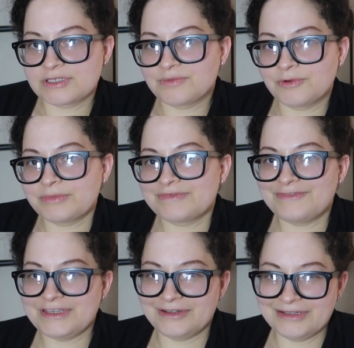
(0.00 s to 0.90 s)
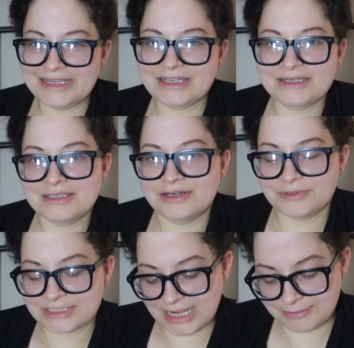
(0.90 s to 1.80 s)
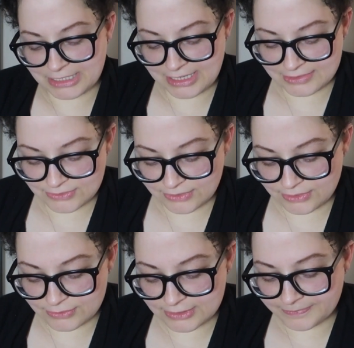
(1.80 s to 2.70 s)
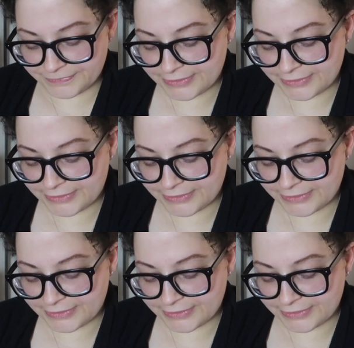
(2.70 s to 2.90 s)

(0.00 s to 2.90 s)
It won't feel like, you know, it's time to cancel those.